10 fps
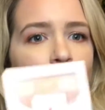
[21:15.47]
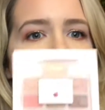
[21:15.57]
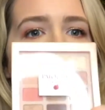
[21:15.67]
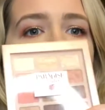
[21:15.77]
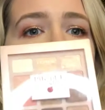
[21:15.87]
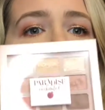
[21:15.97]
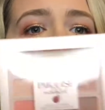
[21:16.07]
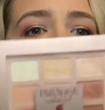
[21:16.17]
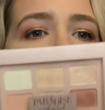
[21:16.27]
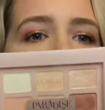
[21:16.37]
I
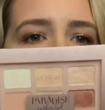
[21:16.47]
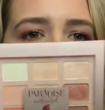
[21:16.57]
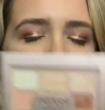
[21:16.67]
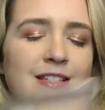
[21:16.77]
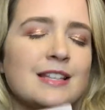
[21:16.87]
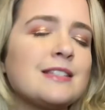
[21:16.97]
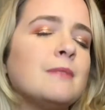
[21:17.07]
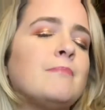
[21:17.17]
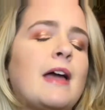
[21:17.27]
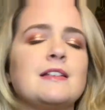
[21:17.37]
love this. It's
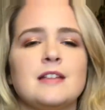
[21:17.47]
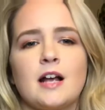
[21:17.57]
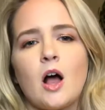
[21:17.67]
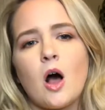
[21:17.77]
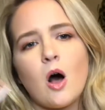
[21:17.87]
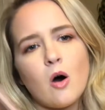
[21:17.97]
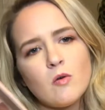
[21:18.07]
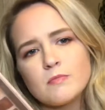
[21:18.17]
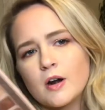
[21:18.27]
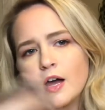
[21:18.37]
amazing.
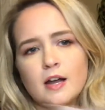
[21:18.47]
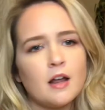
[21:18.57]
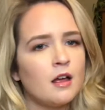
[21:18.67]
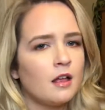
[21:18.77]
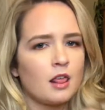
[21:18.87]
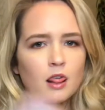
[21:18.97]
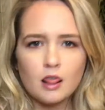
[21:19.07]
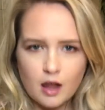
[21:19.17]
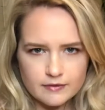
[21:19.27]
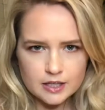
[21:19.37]
Home run.
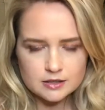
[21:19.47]
Love it.